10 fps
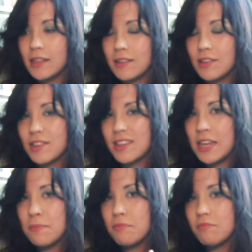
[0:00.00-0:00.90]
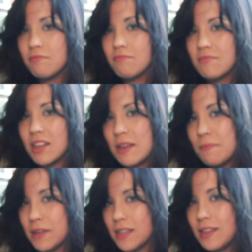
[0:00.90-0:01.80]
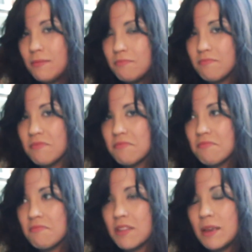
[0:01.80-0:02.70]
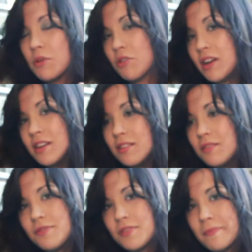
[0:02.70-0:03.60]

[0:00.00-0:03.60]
just keep busy, keep creative,